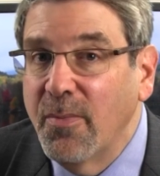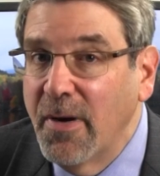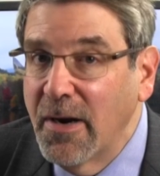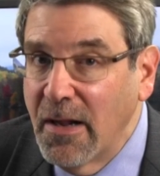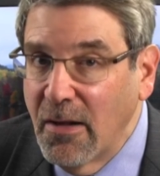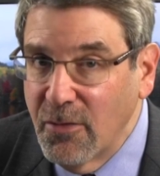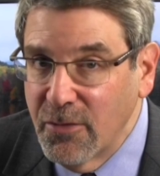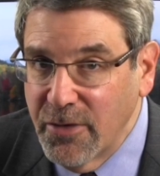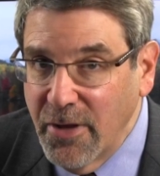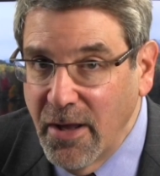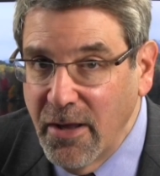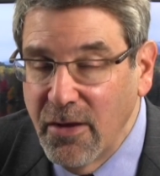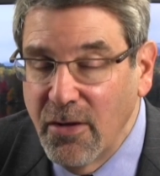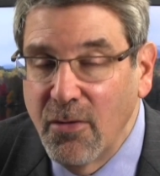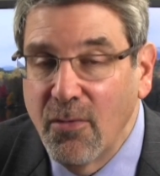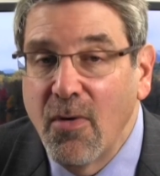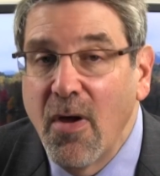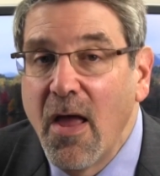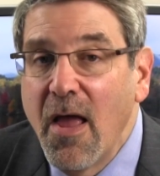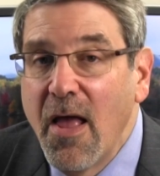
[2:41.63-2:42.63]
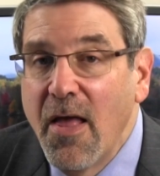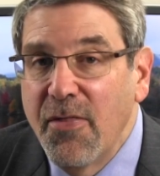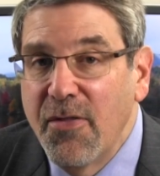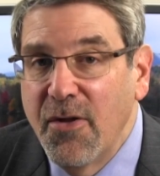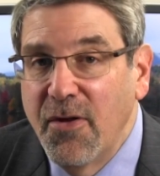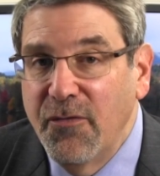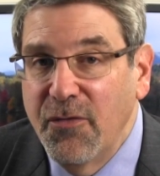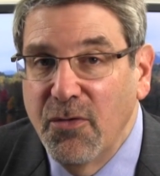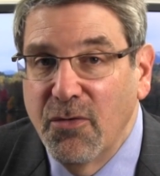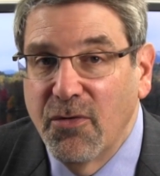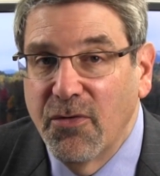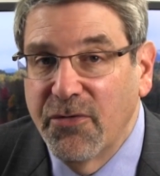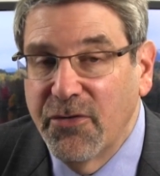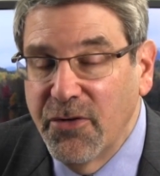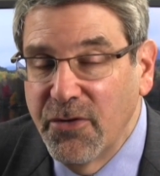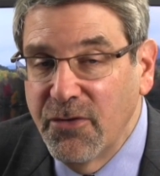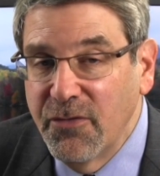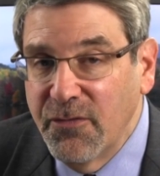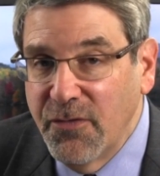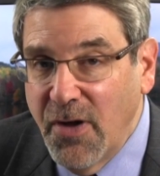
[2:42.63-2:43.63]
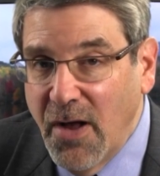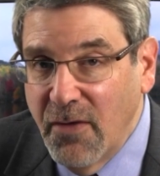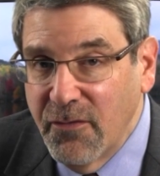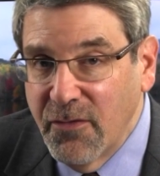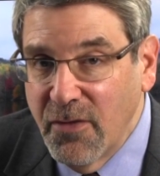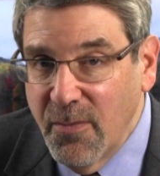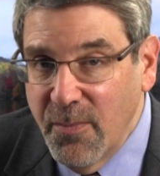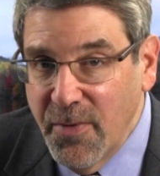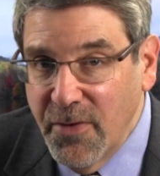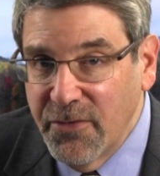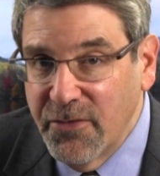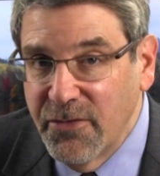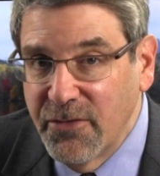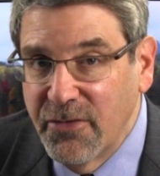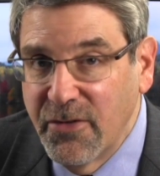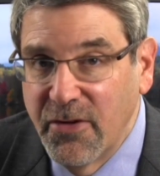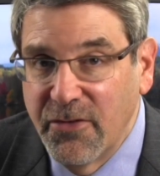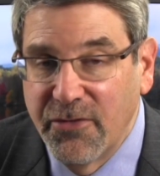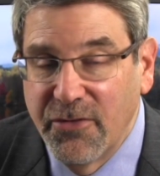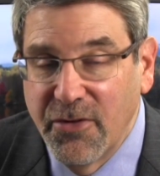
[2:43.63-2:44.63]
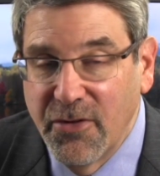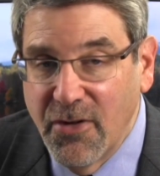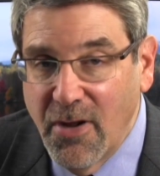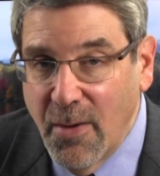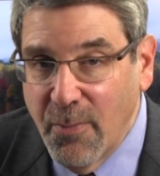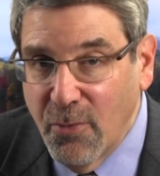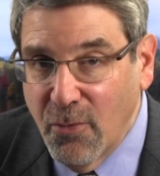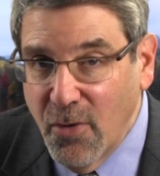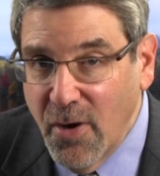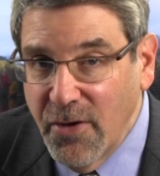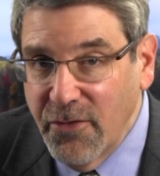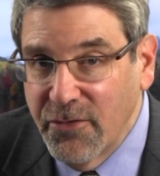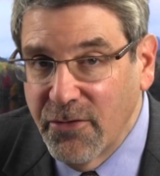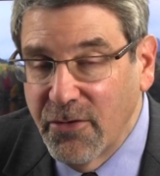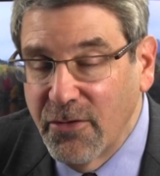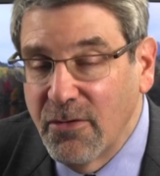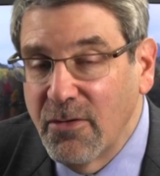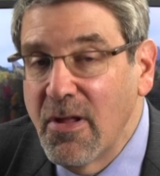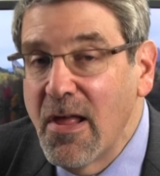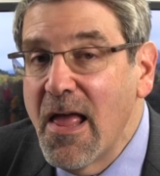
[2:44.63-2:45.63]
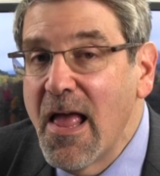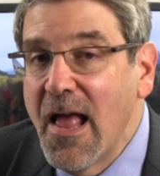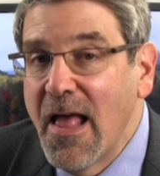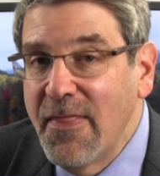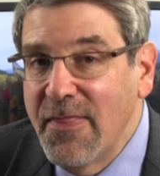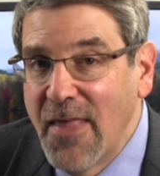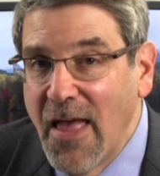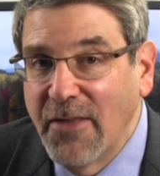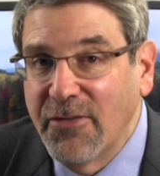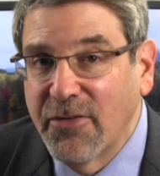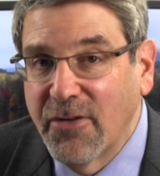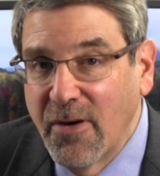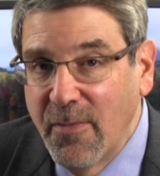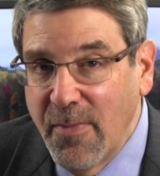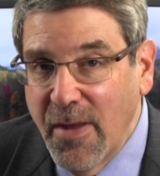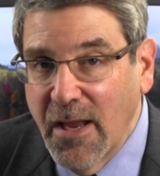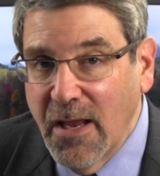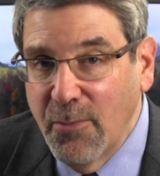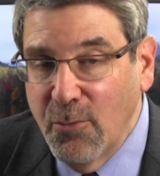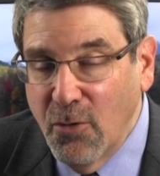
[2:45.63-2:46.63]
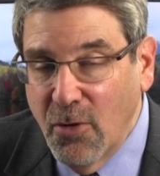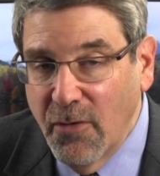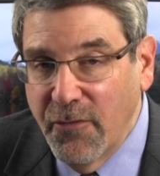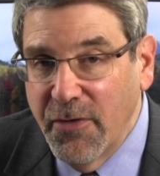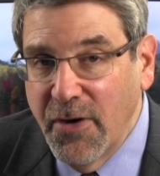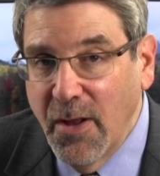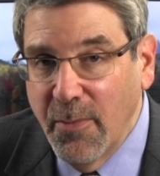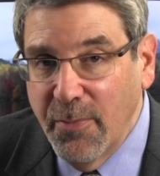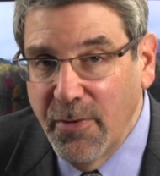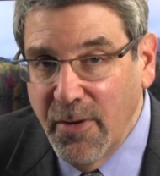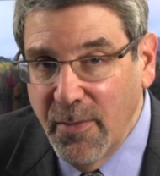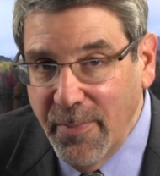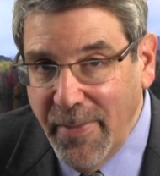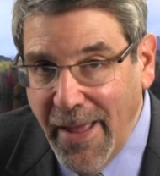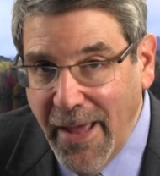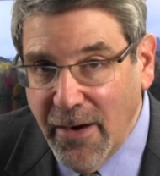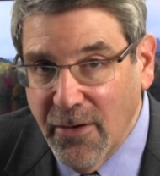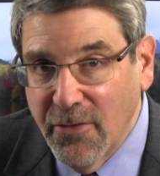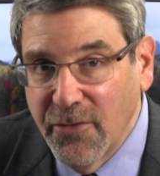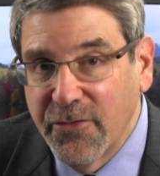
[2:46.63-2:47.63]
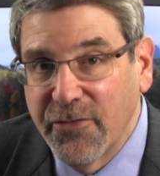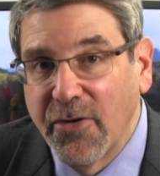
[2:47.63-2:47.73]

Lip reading: But I will tell you that if you are still involved in the business, it's still operational, that's going to make it more of an uphill battle.